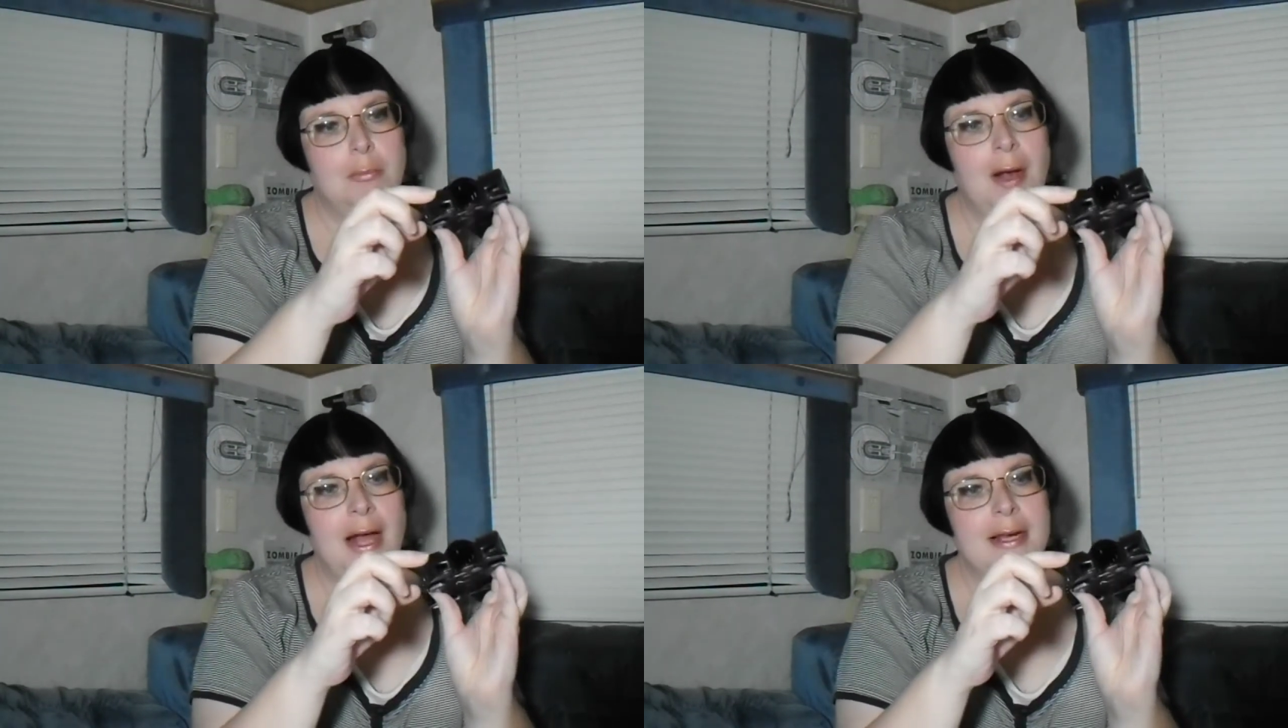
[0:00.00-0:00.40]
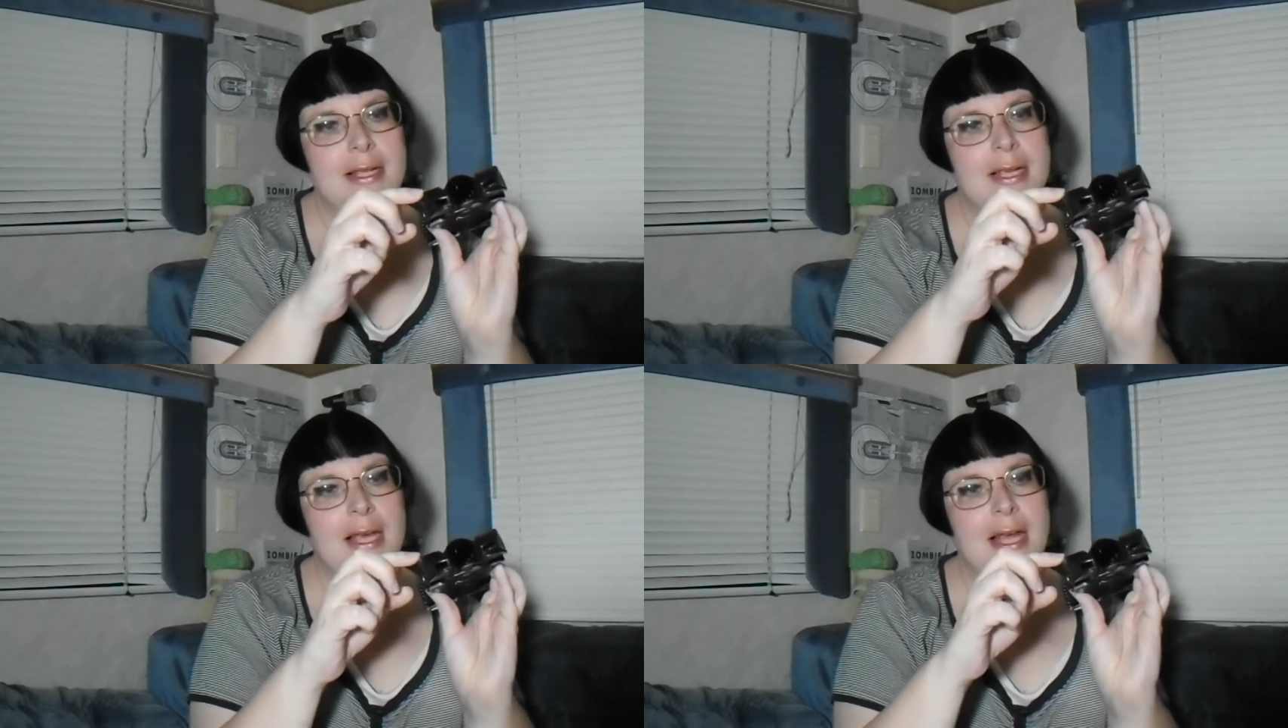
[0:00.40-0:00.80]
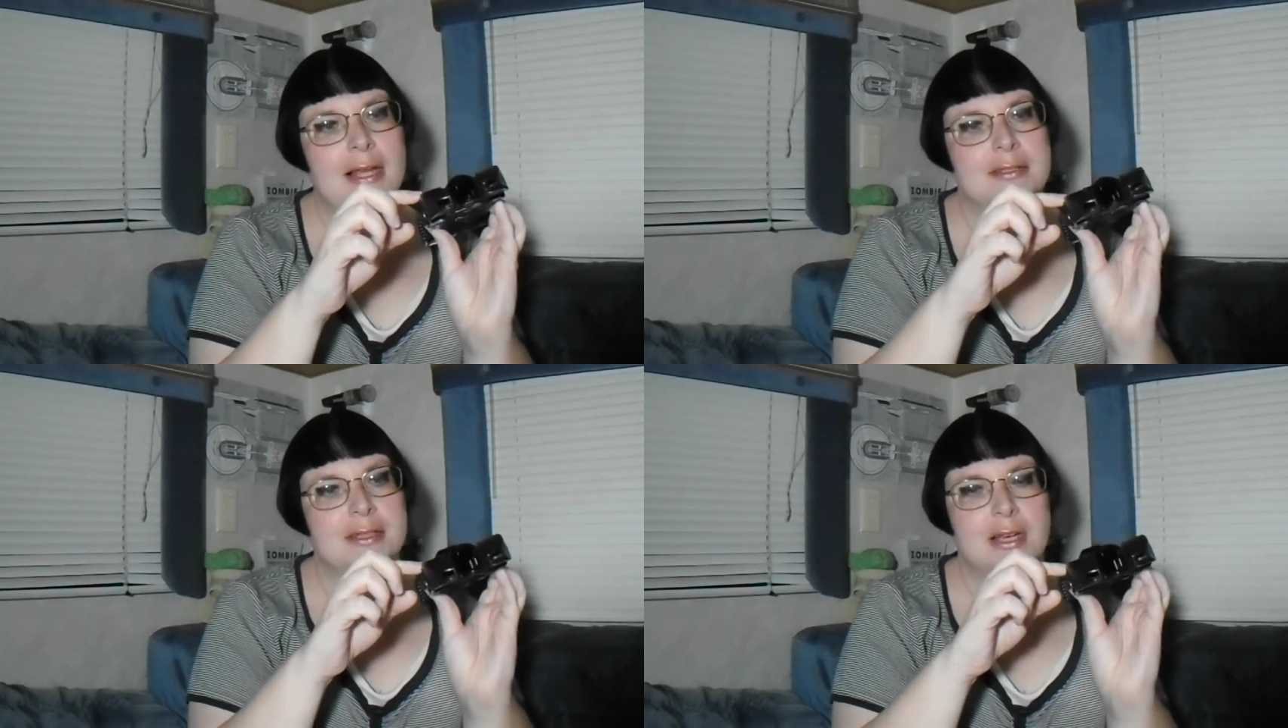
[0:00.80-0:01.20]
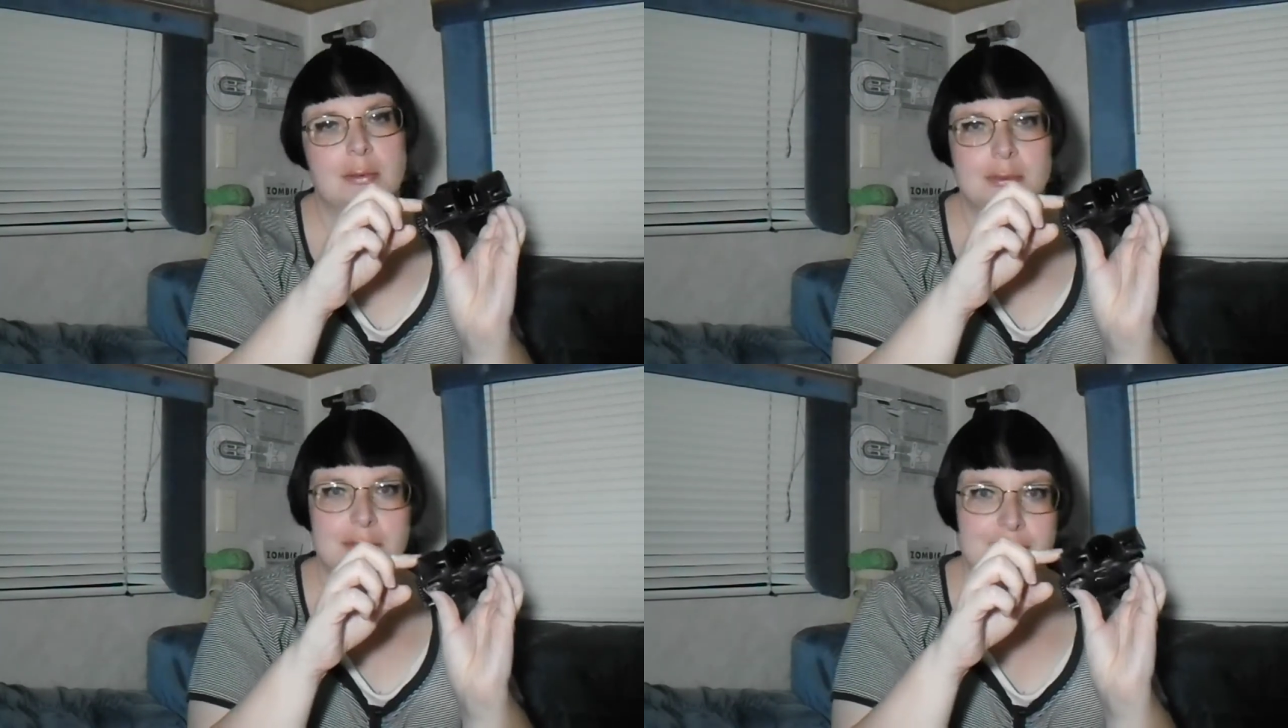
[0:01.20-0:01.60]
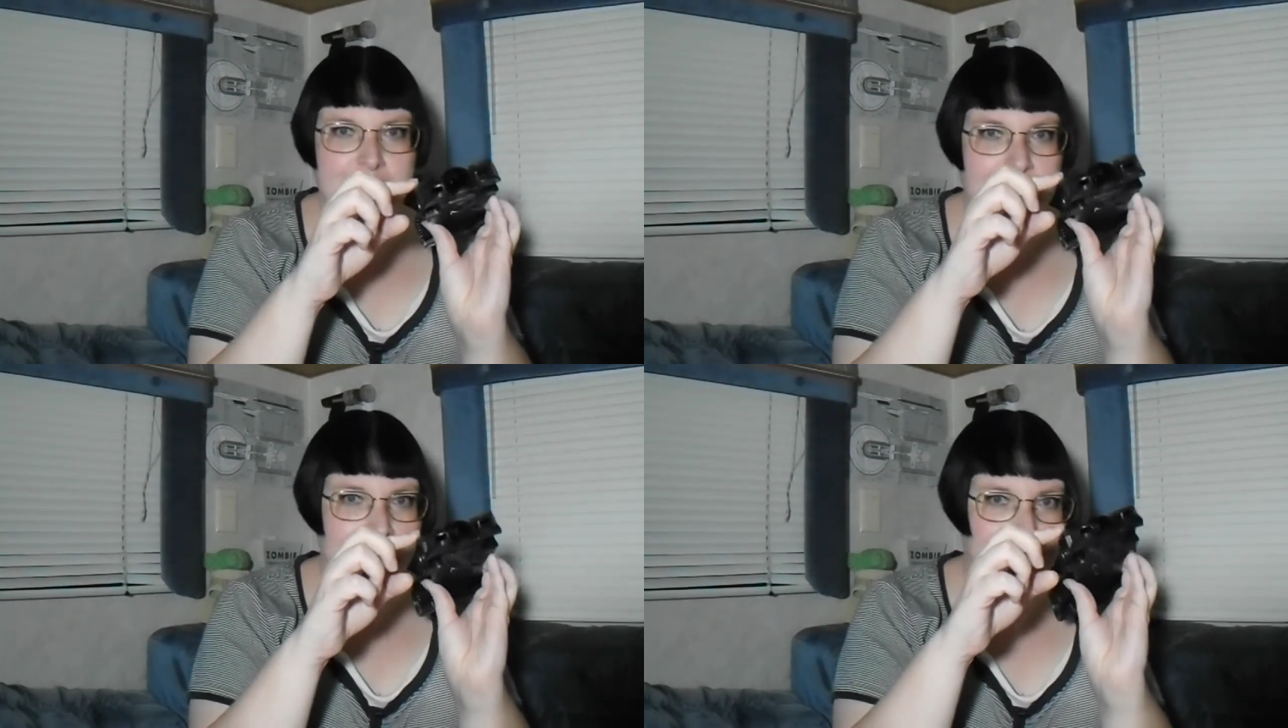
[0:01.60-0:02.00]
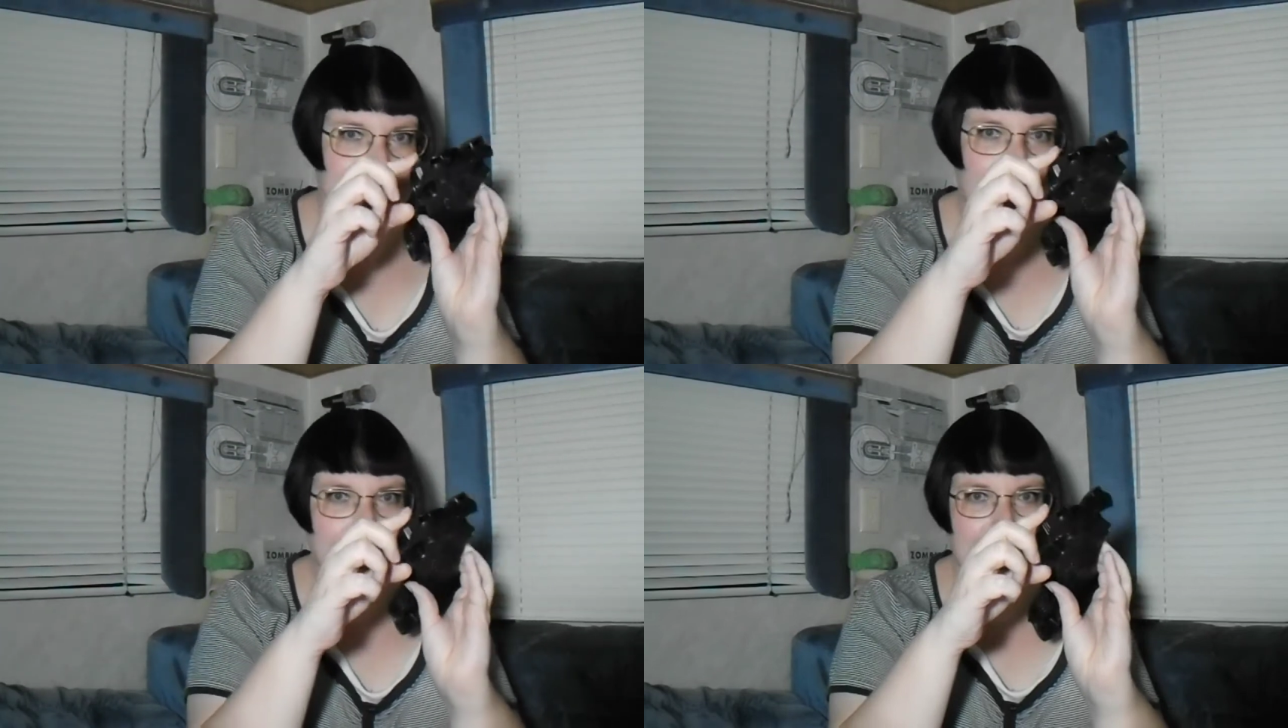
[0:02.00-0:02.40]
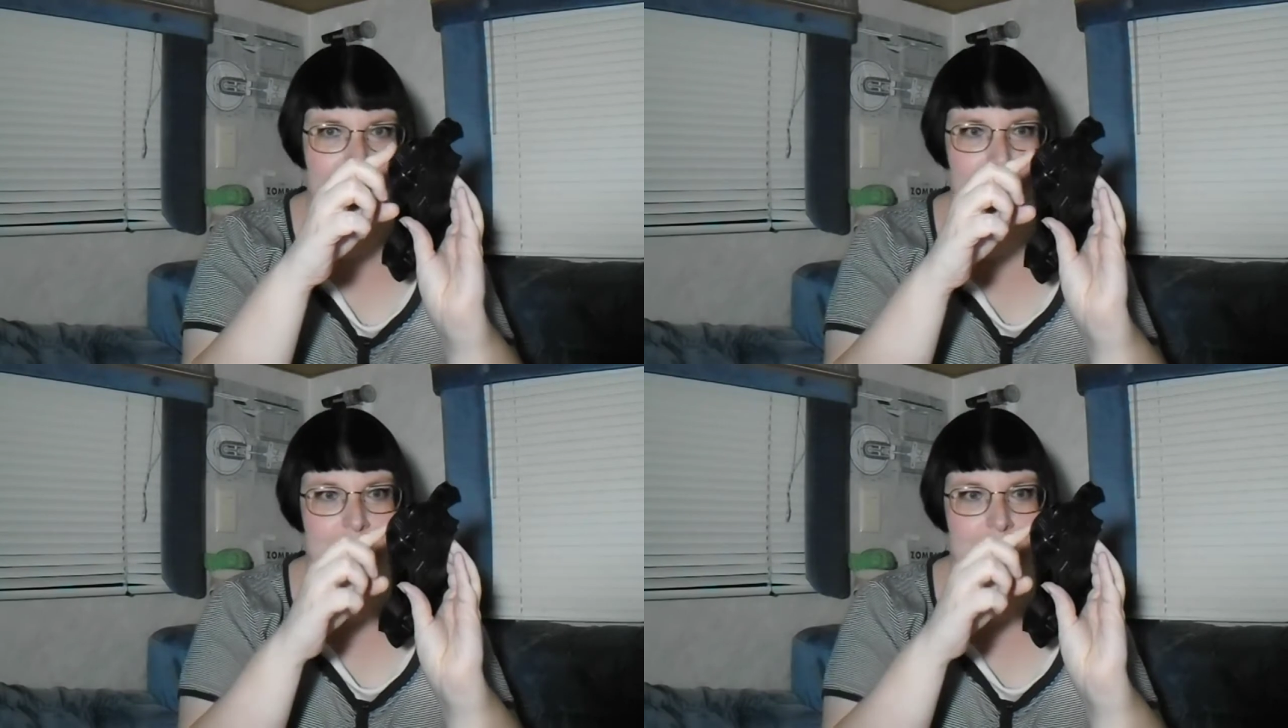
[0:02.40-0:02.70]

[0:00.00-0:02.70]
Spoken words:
body has a couple of seams up here,